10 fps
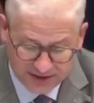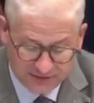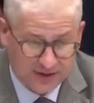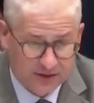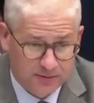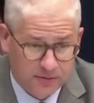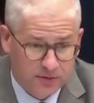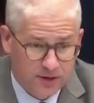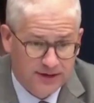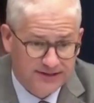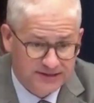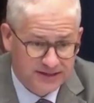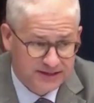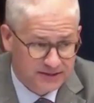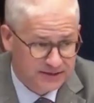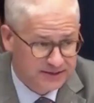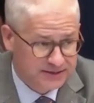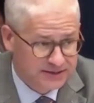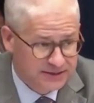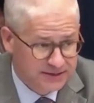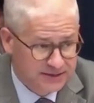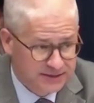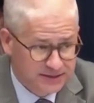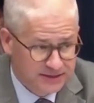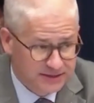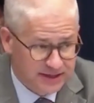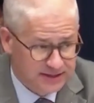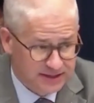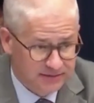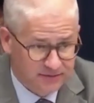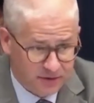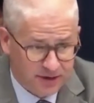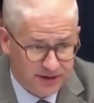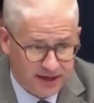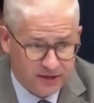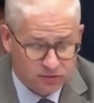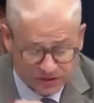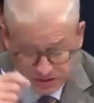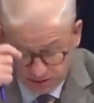available on its citizens. That is a very dangerous